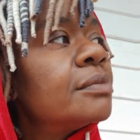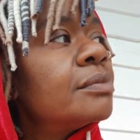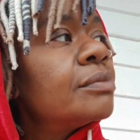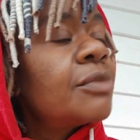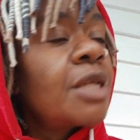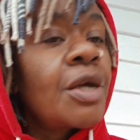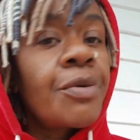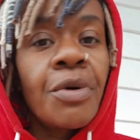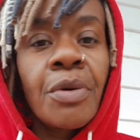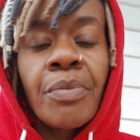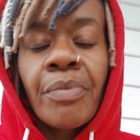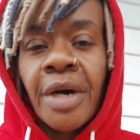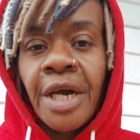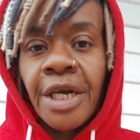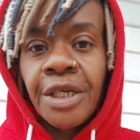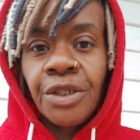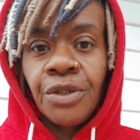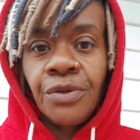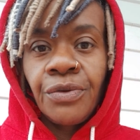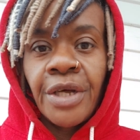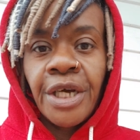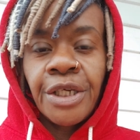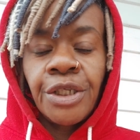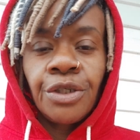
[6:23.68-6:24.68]
They remind
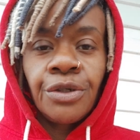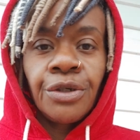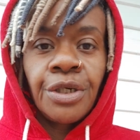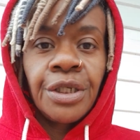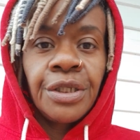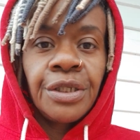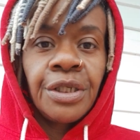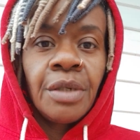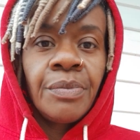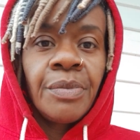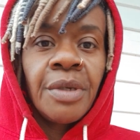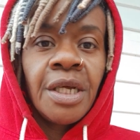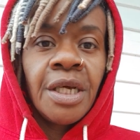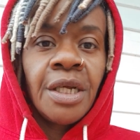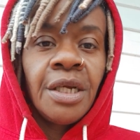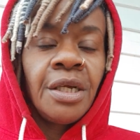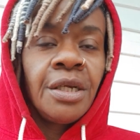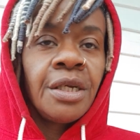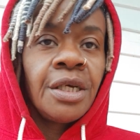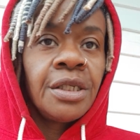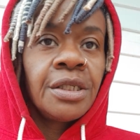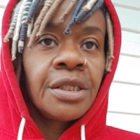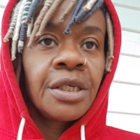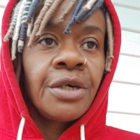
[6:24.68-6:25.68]
you that you're intimidating.
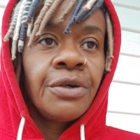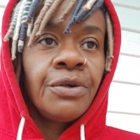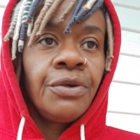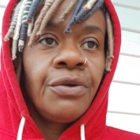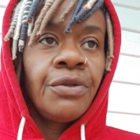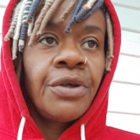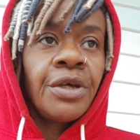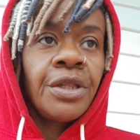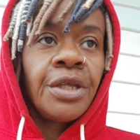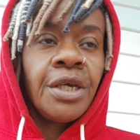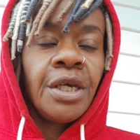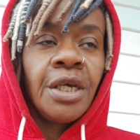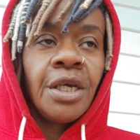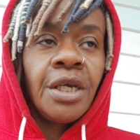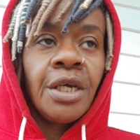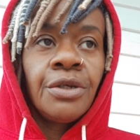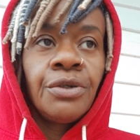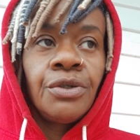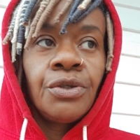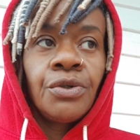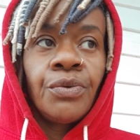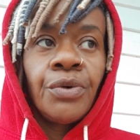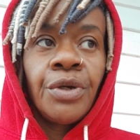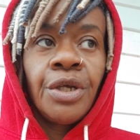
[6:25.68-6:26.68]
They tell you that they can't
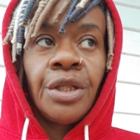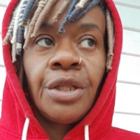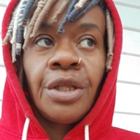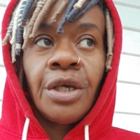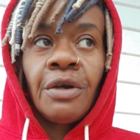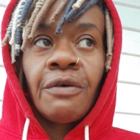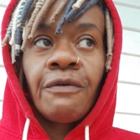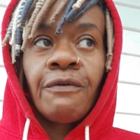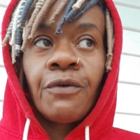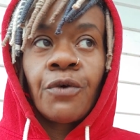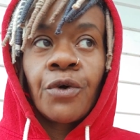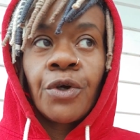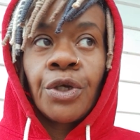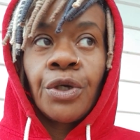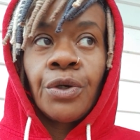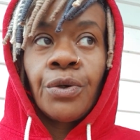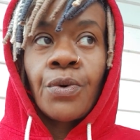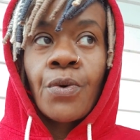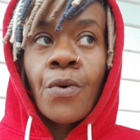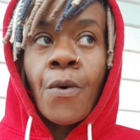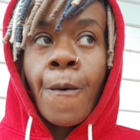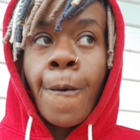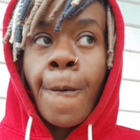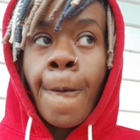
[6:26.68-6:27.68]
do anything for you,
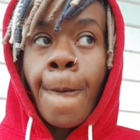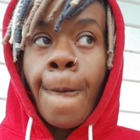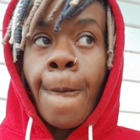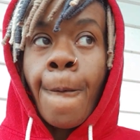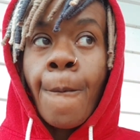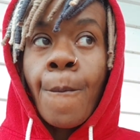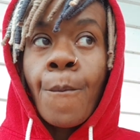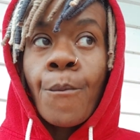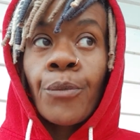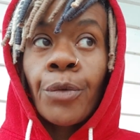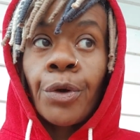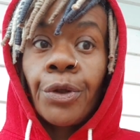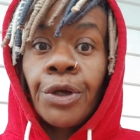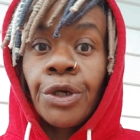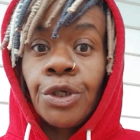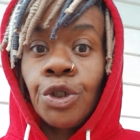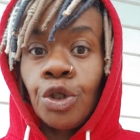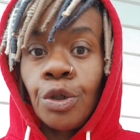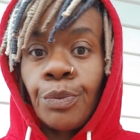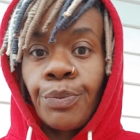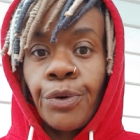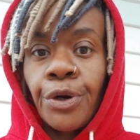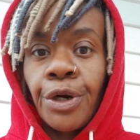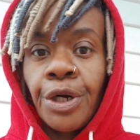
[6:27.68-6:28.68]
or that
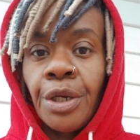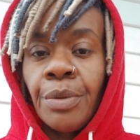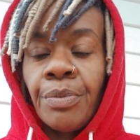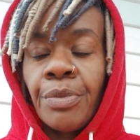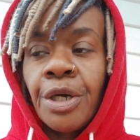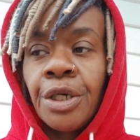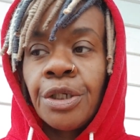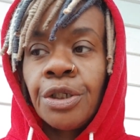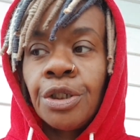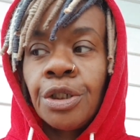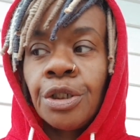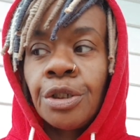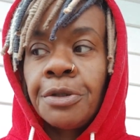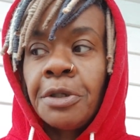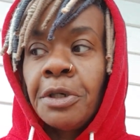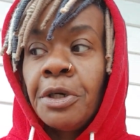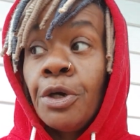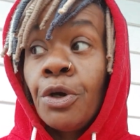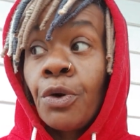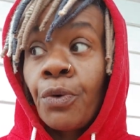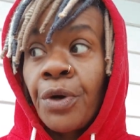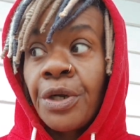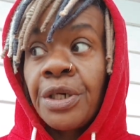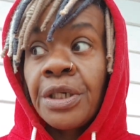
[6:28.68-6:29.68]
you're pretty much
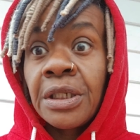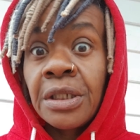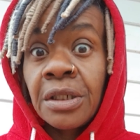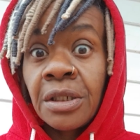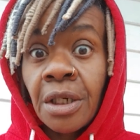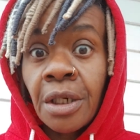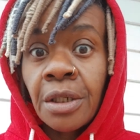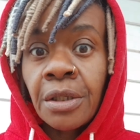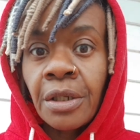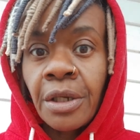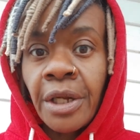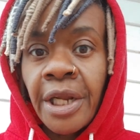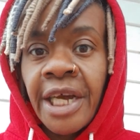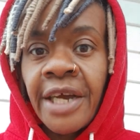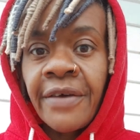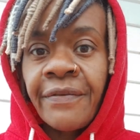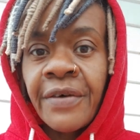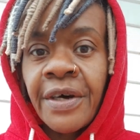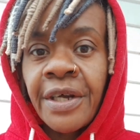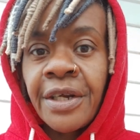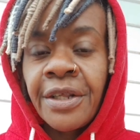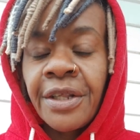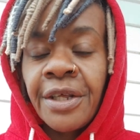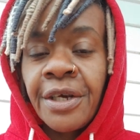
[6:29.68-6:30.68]
going to suck the life
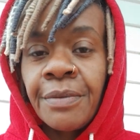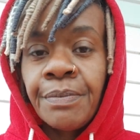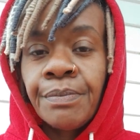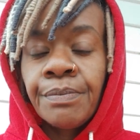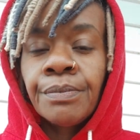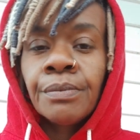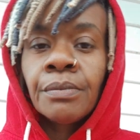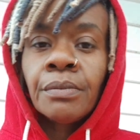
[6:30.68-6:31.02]
out of them.